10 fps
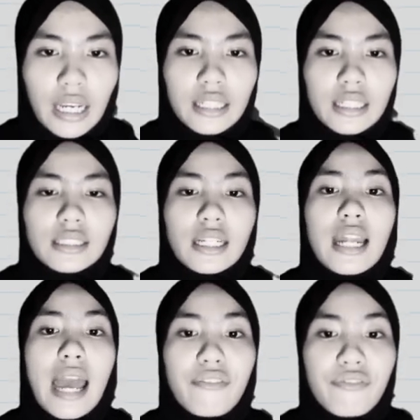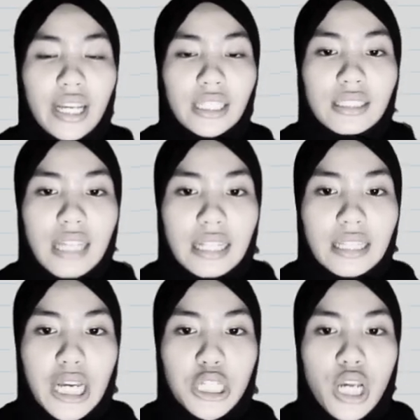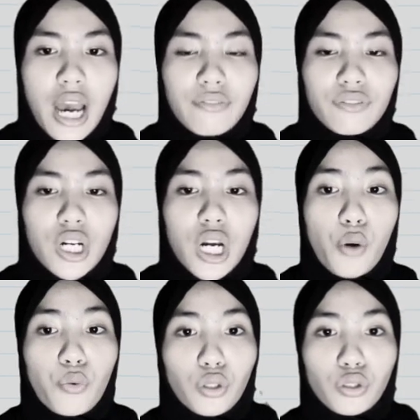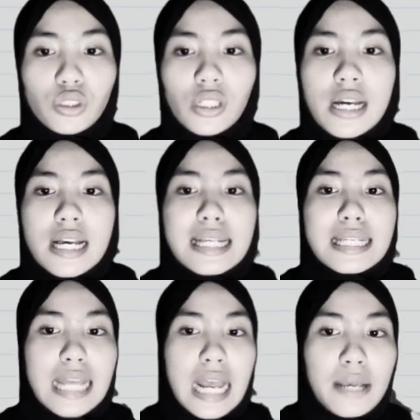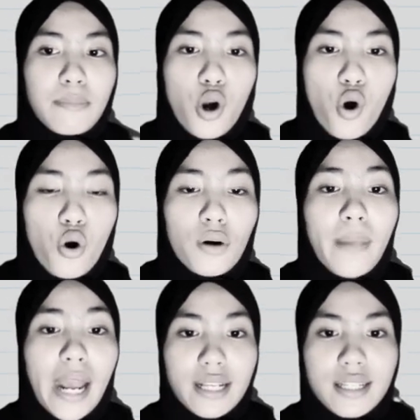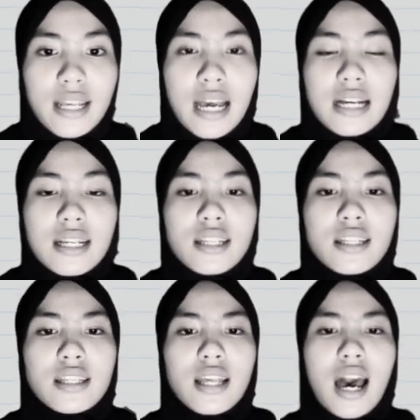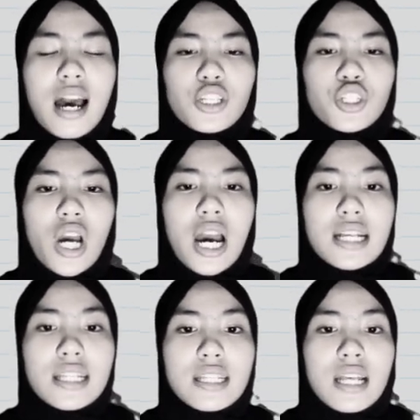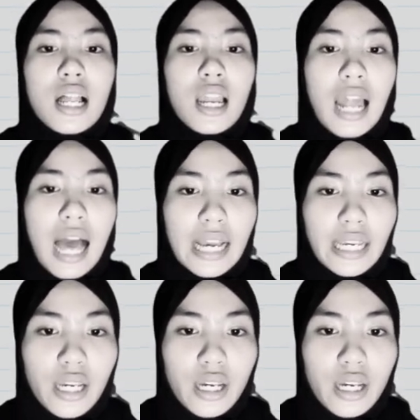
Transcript: It is an affix attached after a root, stem, or base, such as lie,